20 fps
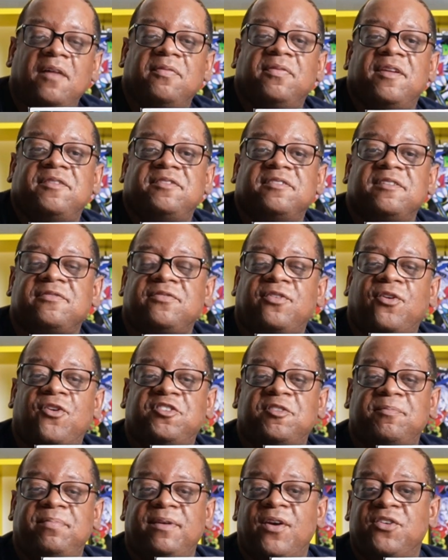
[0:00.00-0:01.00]
This is the
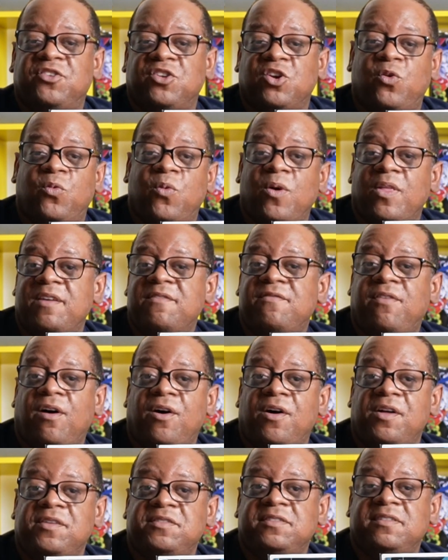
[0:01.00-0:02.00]
first appearance of Quillen
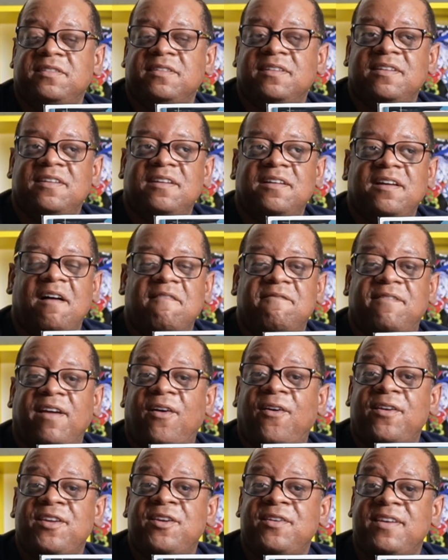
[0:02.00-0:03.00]
Voss, a
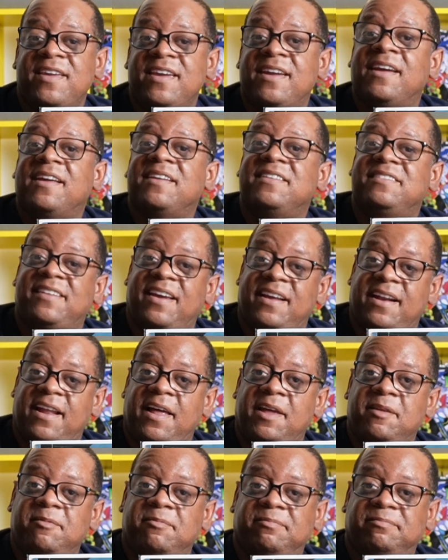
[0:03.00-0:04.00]
very unique
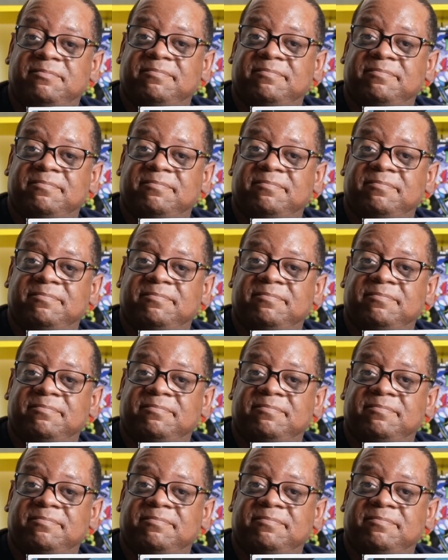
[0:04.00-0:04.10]
Jedi.